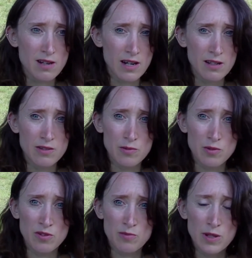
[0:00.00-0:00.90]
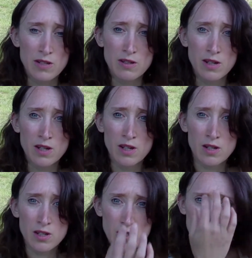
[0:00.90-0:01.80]
and would have been
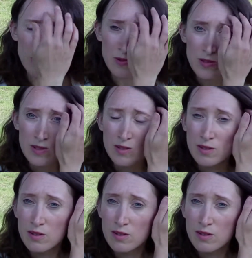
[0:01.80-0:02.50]
used,